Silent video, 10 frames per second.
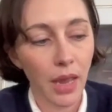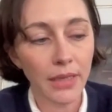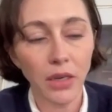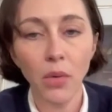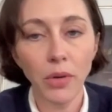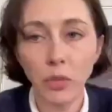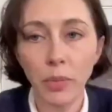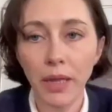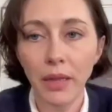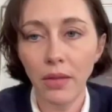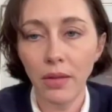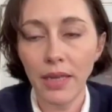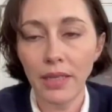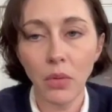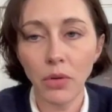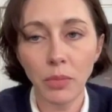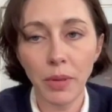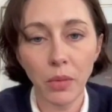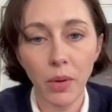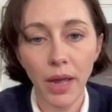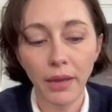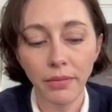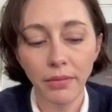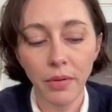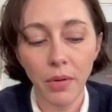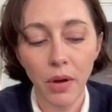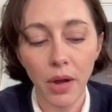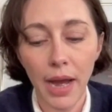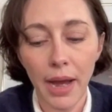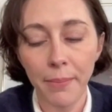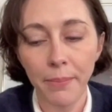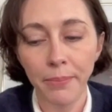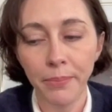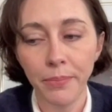it's always been it's always been the way. Um,